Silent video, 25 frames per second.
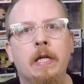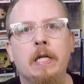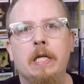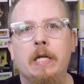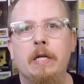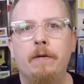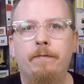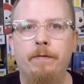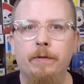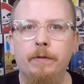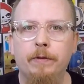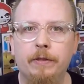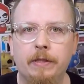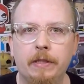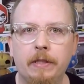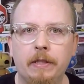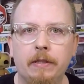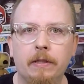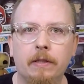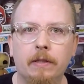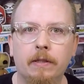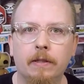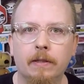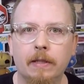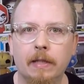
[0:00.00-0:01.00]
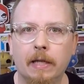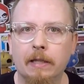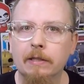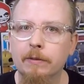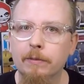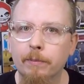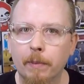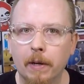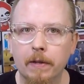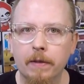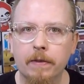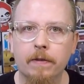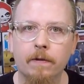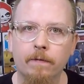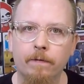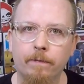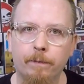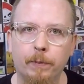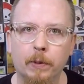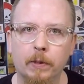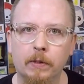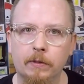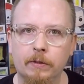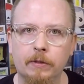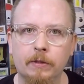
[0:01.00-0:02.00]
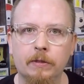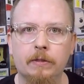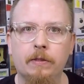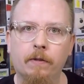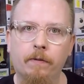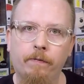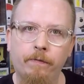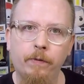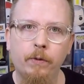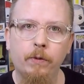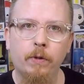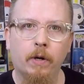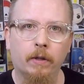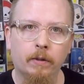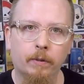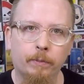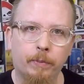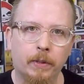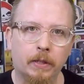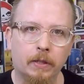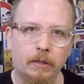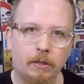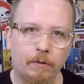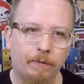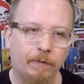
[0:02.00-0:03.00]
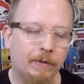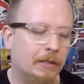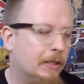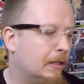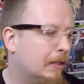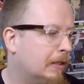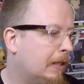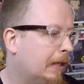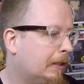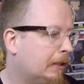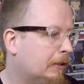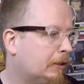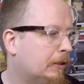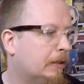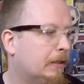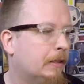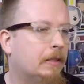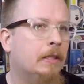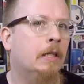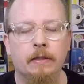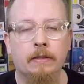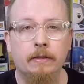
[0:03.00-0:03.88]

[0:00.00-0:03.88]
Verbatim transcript: If you've seen in the last month, I've purchased a few other parts of his collection.